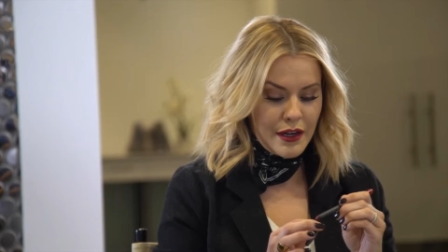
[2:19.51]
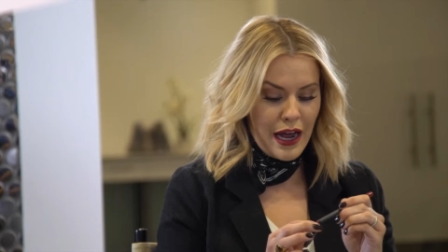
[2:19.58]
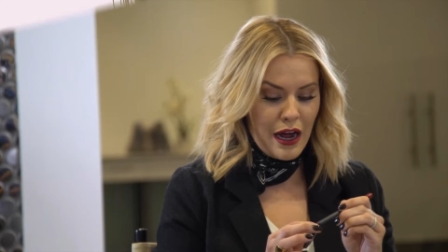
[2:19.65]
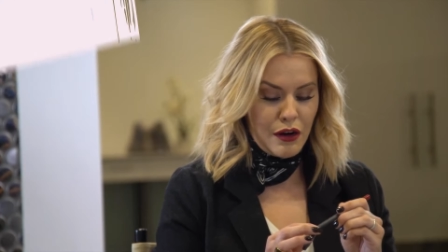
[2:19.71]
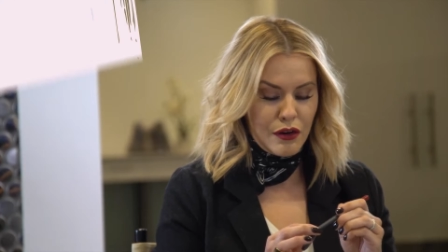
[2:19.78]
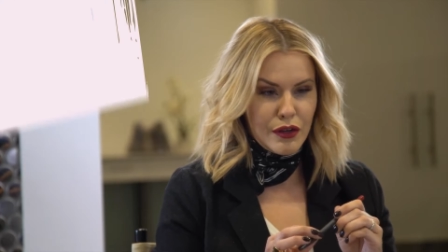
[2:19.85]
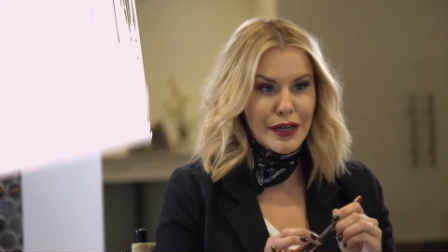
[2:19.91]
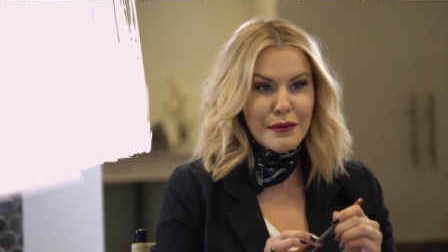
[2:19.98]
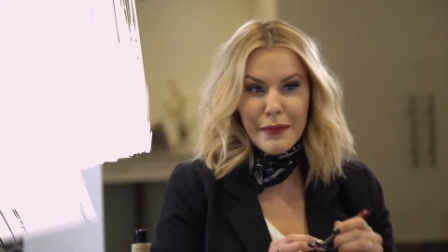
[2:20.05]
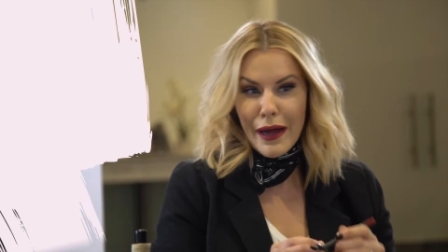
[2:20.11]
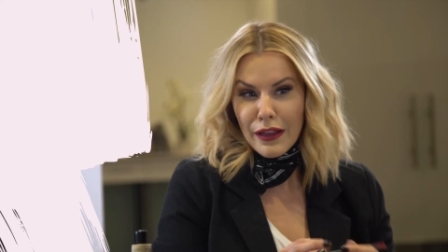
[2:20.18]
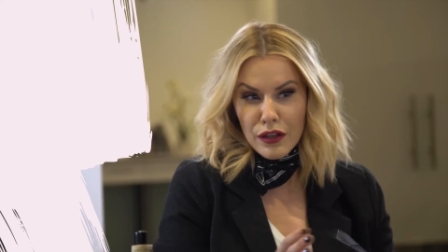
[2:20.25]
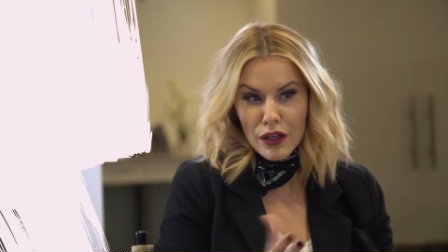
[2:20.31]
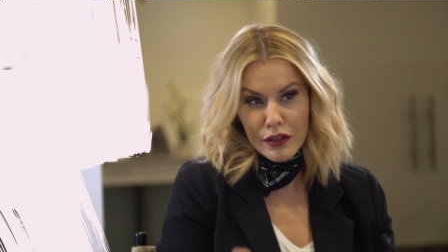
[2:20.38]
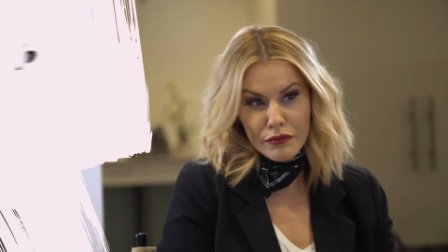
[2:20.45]
Now, it
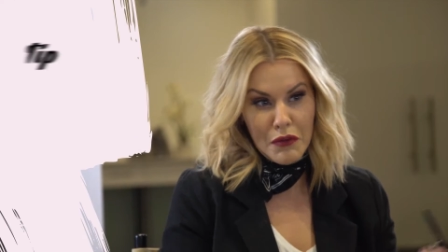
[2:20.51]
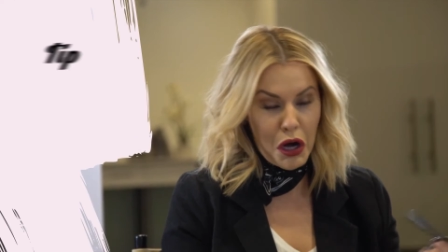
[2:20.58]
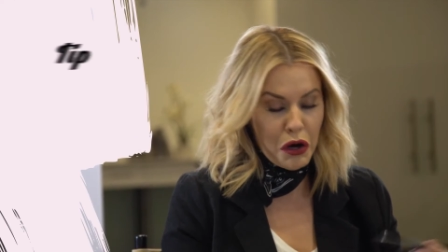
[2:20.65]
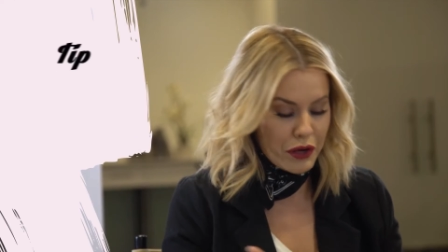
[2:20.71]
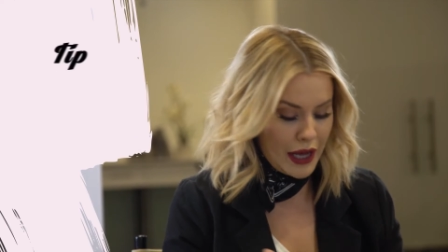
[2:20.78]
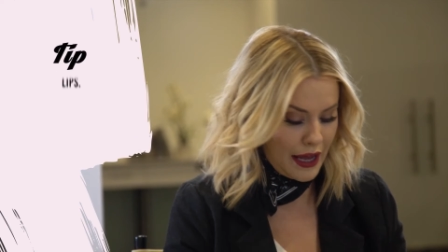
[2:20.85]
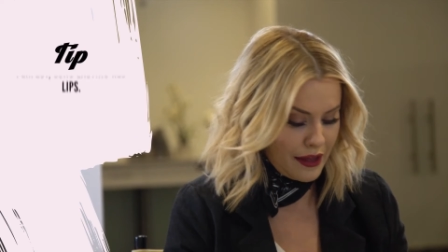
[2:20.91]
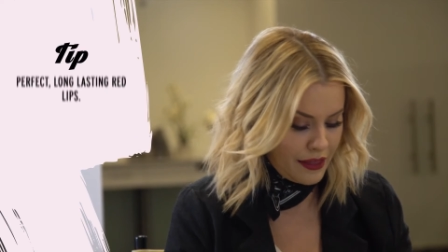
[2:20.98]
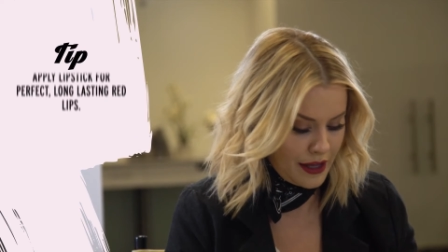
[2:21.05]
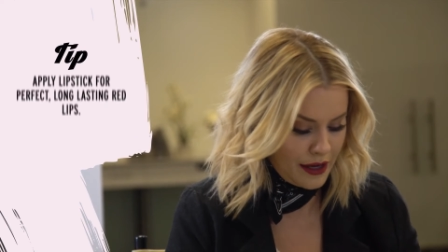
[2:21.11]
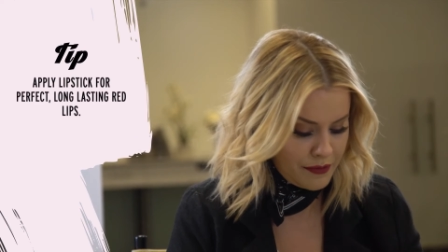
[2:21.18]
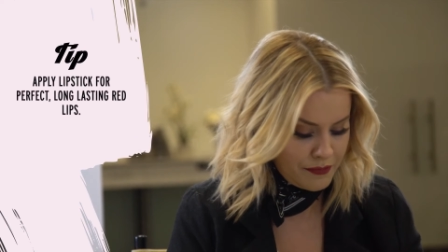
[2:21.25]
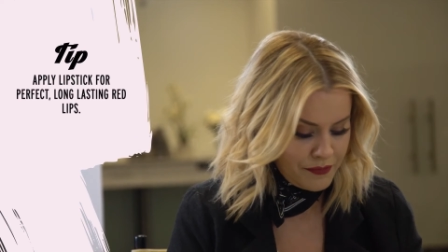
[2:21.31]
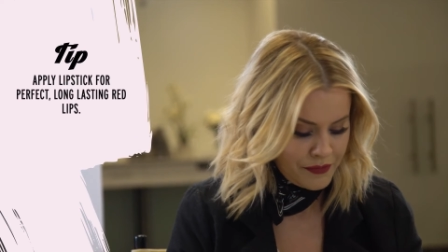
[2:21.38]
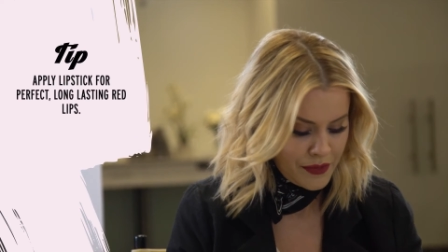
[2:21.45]
might look okay
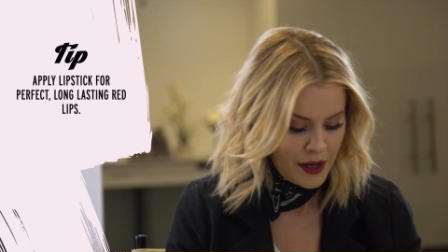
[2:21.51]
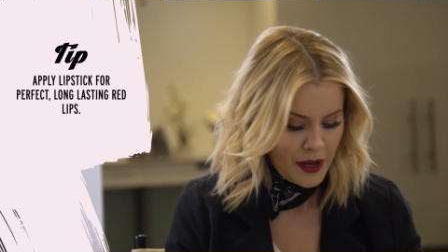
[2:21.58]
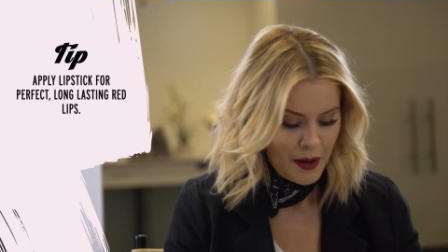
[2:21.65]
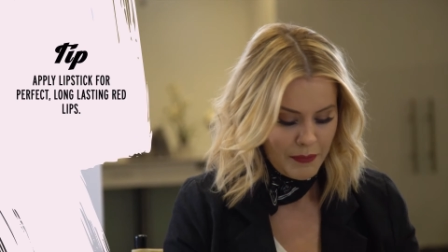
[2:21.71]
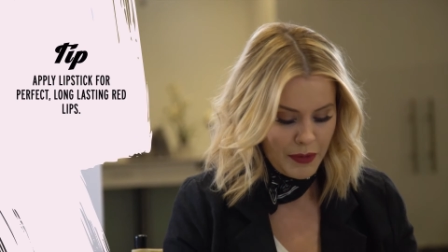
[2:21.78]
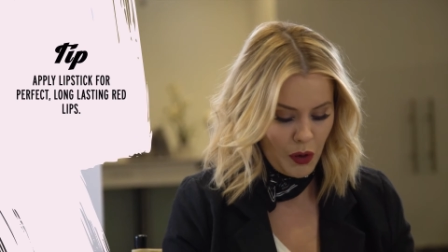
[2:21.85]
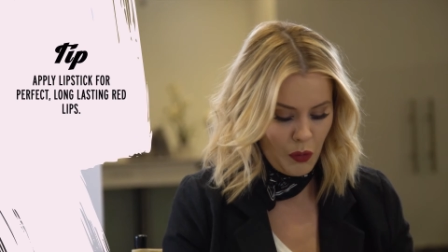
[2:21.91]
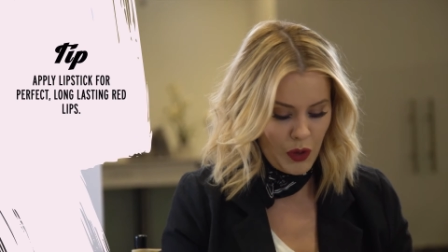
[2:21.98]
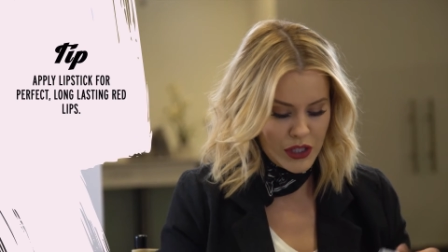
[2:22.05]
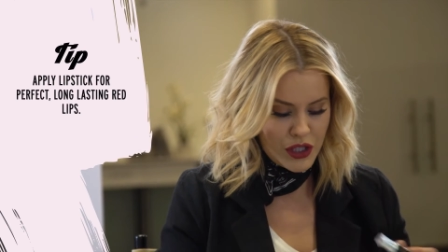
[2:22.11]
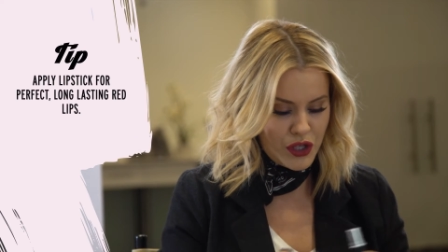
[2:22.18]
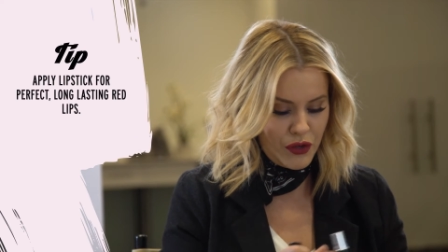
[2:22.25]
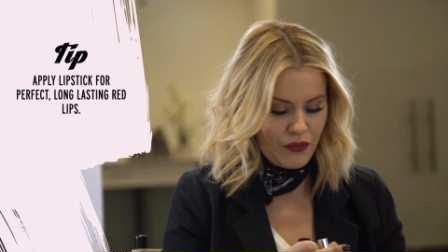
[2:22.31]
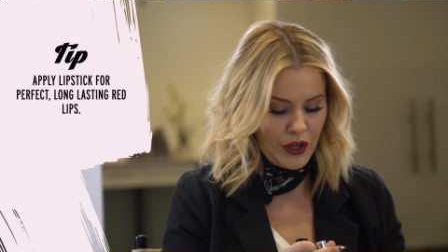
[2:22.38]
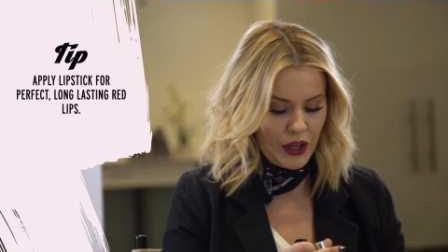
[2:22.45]
then, but
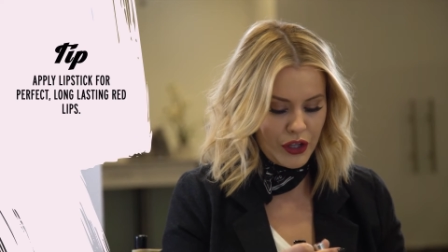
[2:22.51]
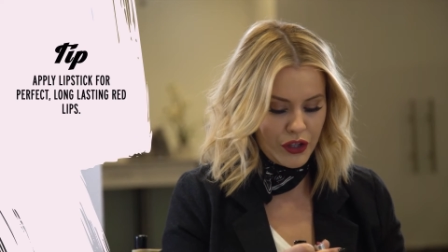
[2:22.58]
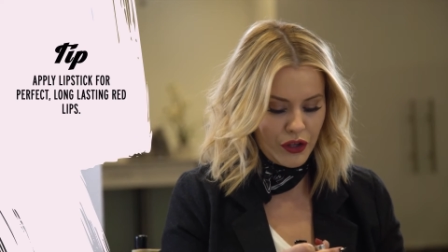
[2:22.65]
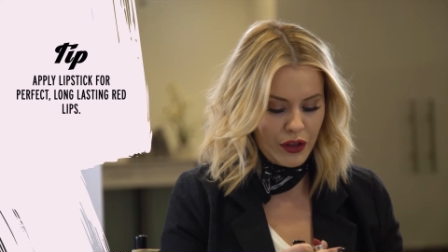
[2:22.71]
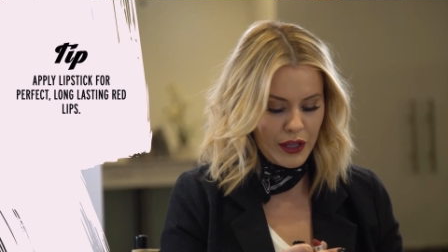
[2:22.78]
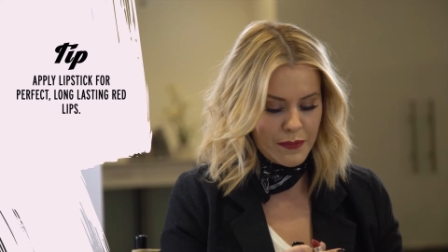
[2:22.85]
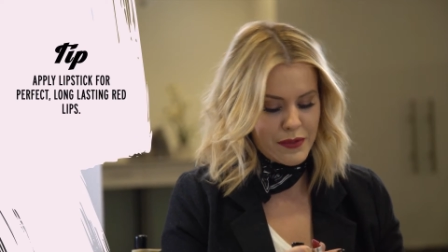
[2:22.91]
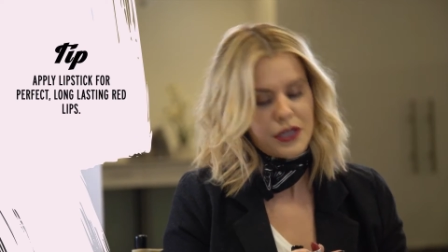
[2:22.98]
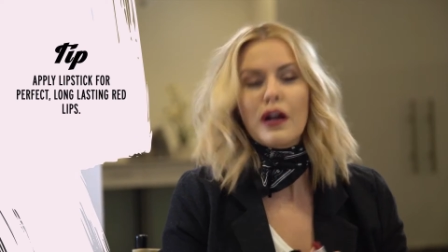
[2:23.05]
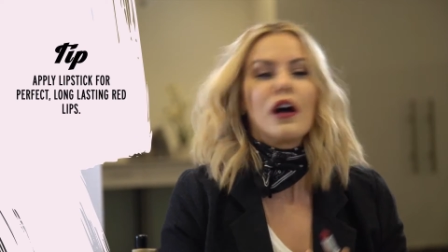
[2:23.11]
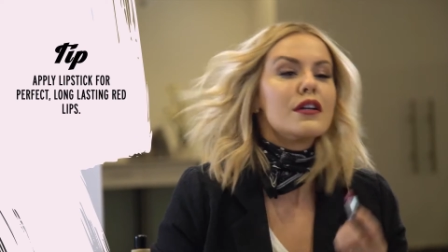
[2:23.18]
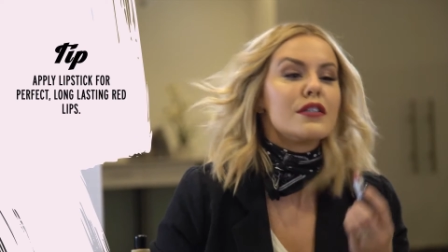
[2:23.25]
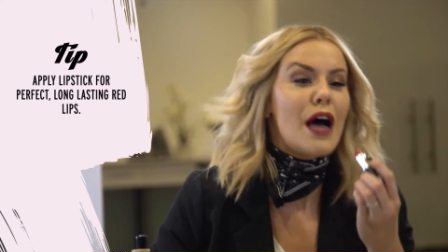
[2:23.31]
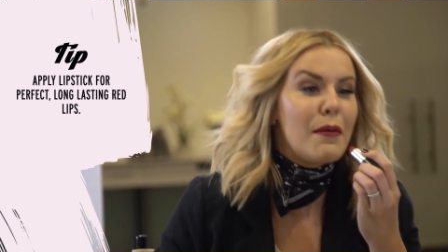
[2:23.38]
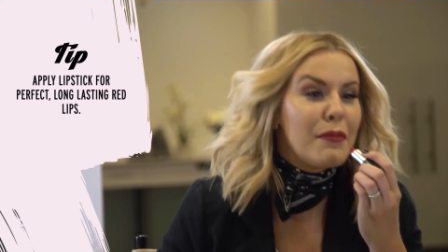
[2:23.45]
once you fill in your
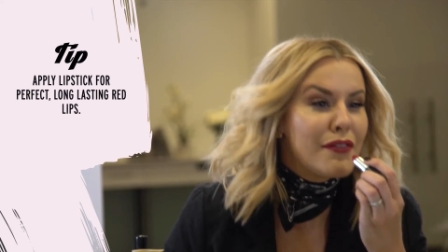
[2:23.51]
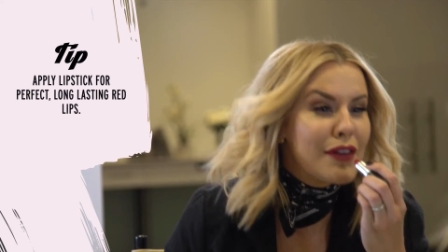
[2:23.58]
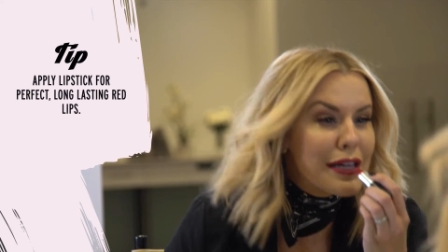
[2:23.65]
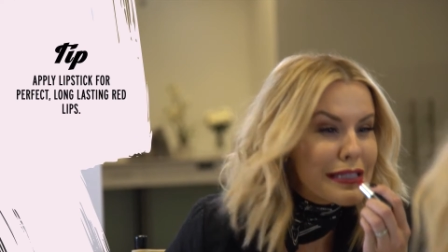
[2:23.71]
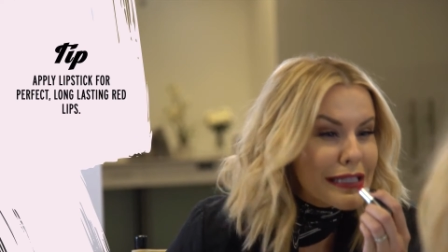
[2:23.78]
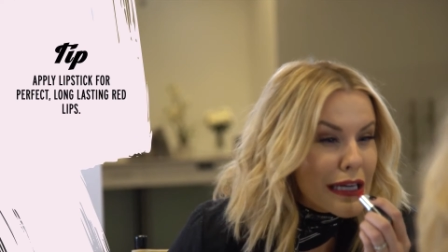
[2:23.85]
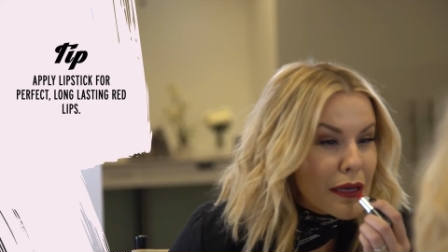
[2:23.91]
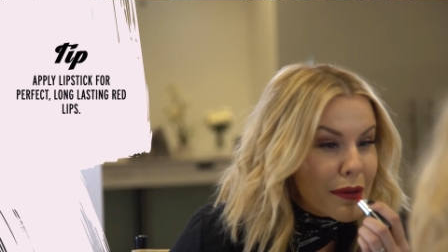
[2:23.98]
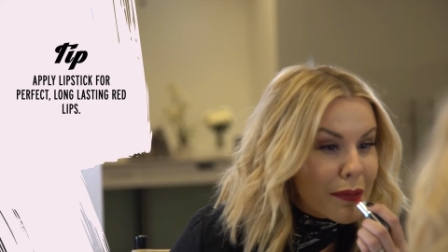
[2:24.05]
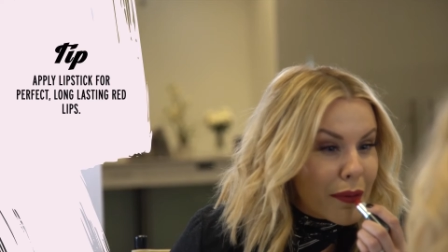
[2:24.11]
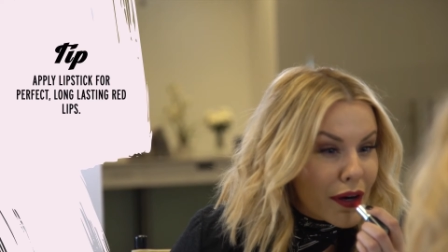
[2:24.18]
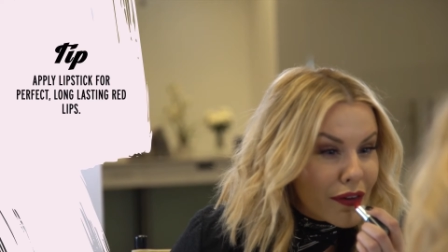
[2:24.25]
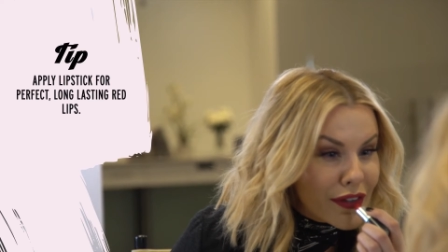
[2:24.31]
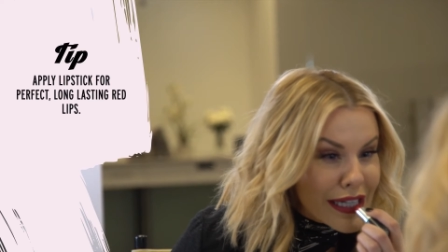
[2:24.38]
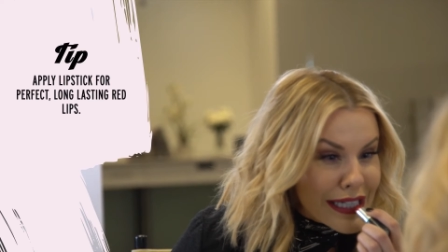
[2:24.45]
lipstick on top of it, it's gonna be
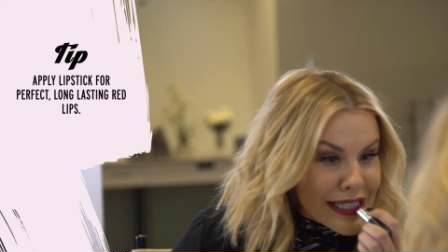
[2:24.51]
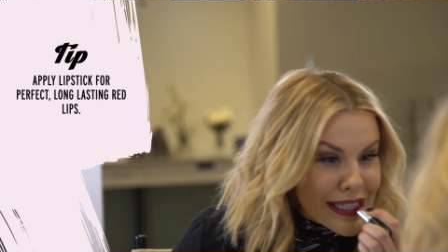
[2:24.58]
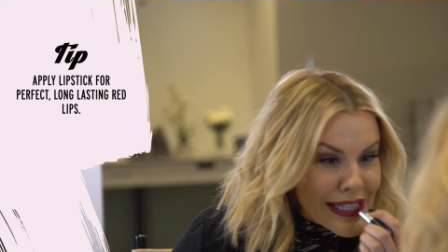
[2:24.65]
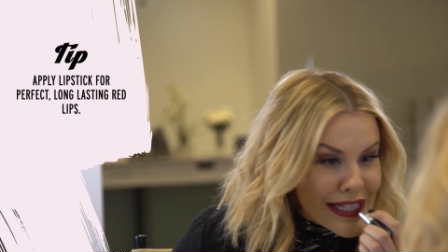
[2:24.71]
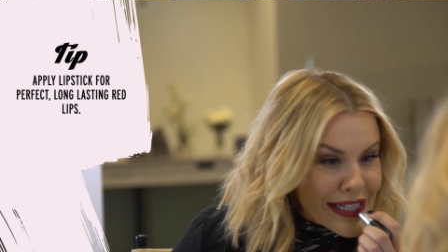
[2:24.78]
perfect.